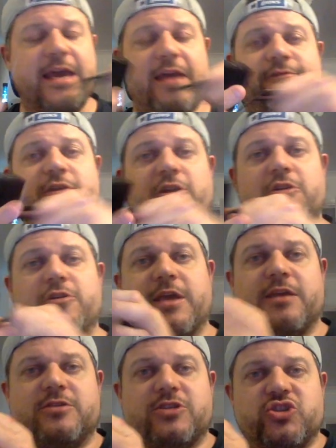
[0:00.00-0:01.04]
if you're
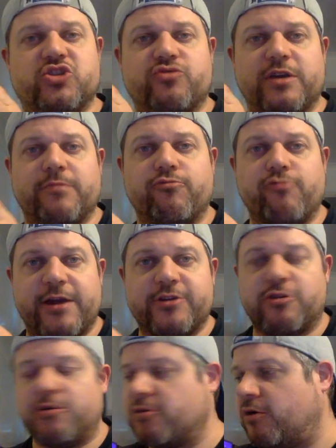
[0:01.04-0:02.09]
looking to stream
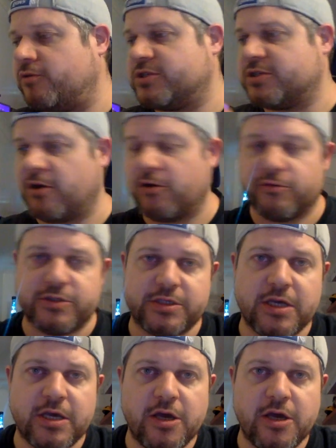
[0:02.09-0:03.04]
retro consoles